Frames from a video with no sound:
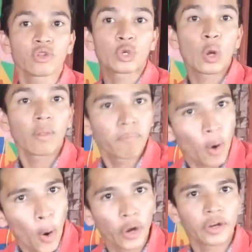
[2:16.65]
When you go
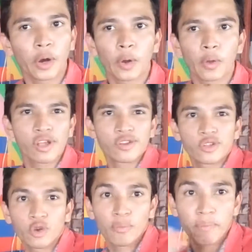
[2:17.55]
bored or when
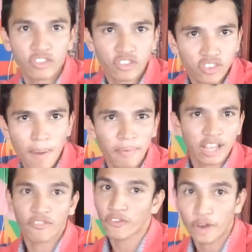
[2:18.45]
you meet
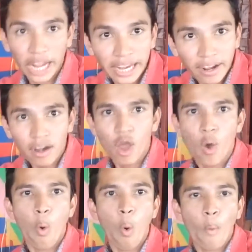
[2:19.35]
somebody of foreigner,
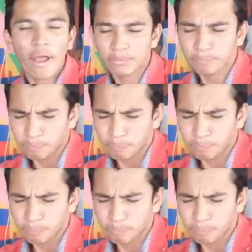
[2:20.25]
when